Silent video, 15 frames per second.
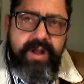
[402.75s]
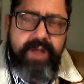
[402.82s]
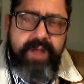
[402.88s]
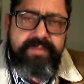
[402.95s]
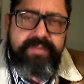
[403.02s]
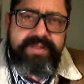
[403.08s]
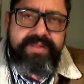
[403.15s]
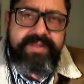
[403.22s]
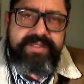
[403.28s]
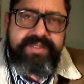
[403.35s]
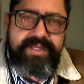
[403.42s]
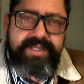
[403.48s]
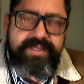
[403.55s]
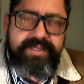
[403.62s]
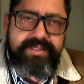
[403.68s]

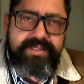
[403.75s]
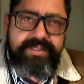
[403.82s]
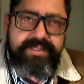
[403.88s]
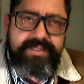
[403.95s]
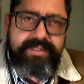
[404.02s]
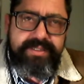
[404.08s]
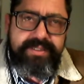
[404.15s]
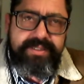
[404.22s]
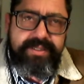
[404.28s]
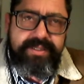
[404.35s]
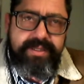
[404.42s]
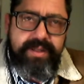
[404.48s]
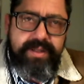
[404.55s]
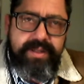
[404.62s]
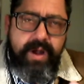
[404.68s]
omniscient,
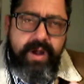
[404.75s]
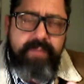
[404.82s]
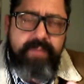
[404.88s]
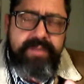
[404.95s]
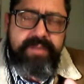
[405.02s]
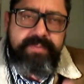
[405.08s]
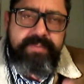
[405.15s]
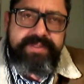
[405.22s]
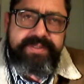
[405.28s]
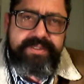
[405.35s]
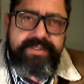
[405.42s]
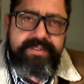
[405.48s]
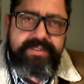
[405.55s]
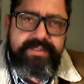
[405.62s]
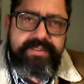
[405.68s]

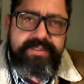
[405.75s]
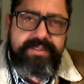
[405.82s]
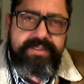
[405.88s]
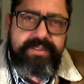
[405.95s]
omnipotent,